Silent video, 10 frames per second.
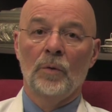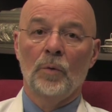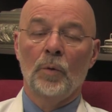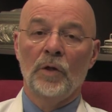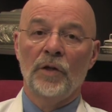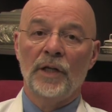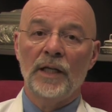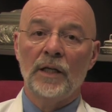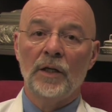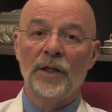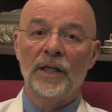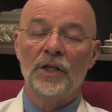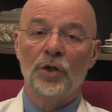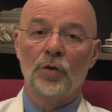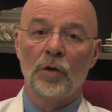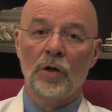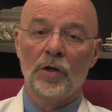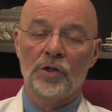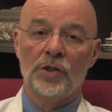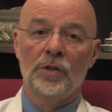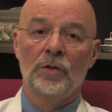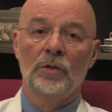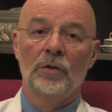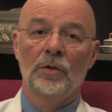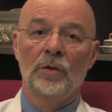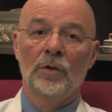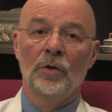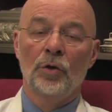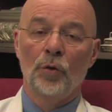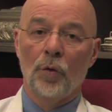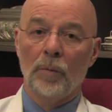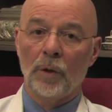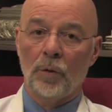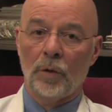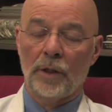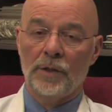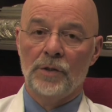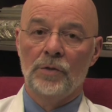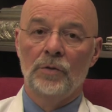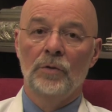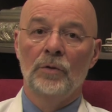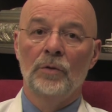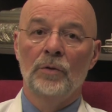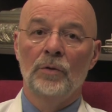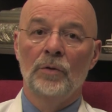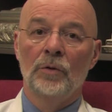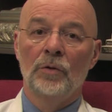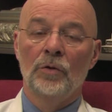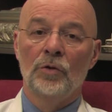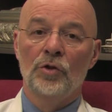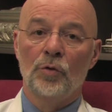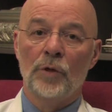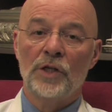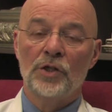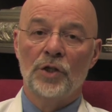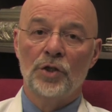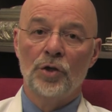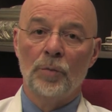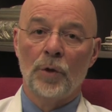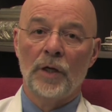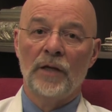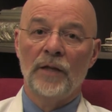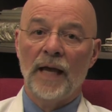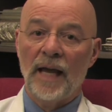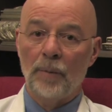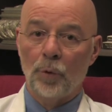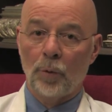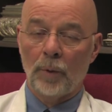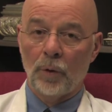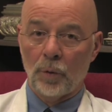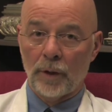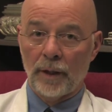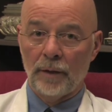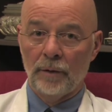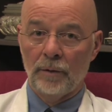Will the needle need to cross normal organs to reach the tumor in the abnormal organ?